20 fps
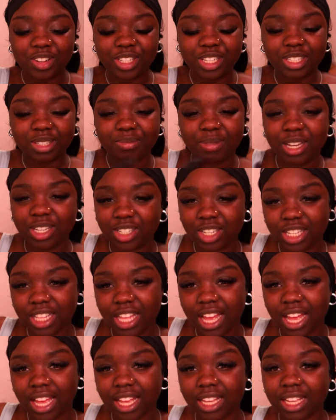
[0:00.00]
just make sure
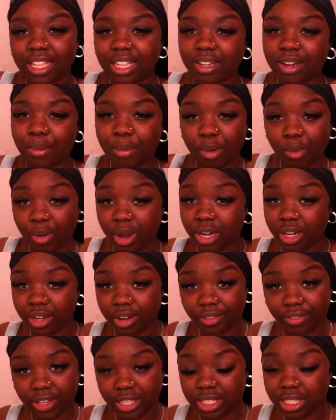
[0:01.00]
that, number one,
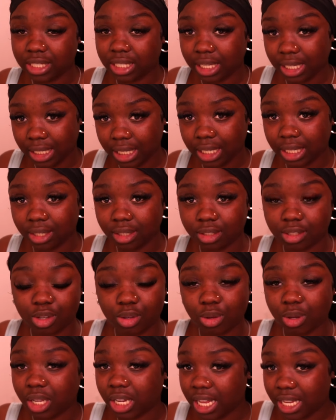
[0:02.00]
your face is clean. So
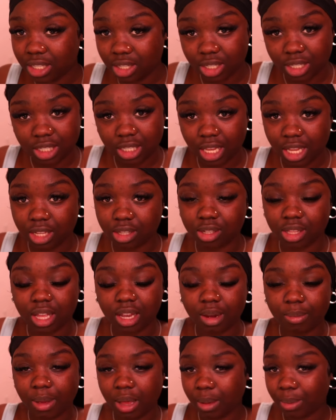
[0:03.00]
you cleanse your skin so that
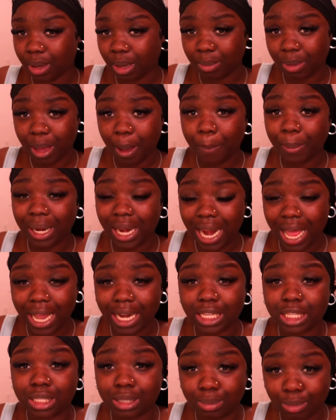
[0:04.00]
your makeup can be
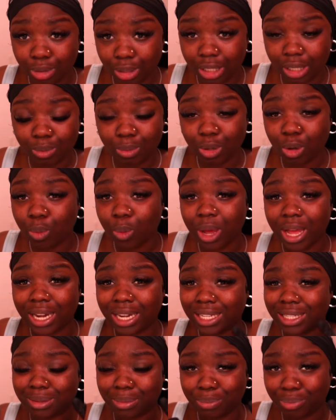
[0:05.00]
applied smoothly. We don't want
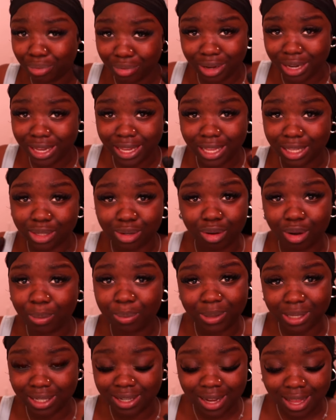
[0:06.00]
any debris
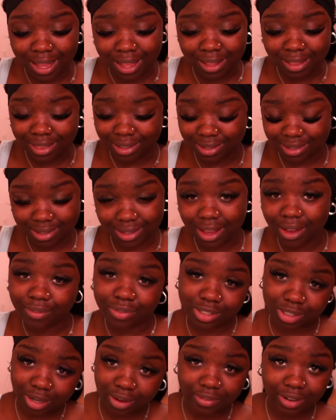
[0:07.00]
interrupting this
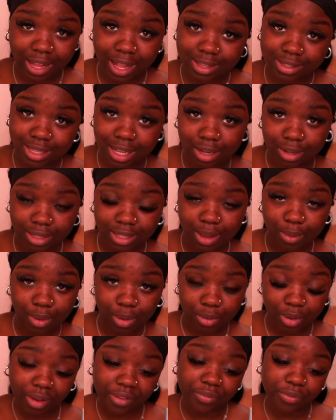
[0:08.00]
extravaganza look that we're
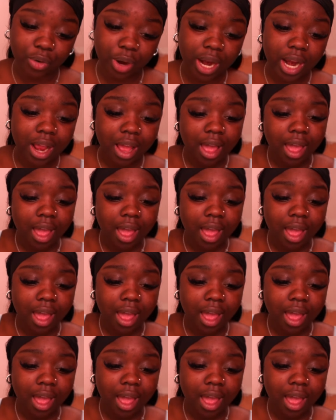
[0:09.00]
going for.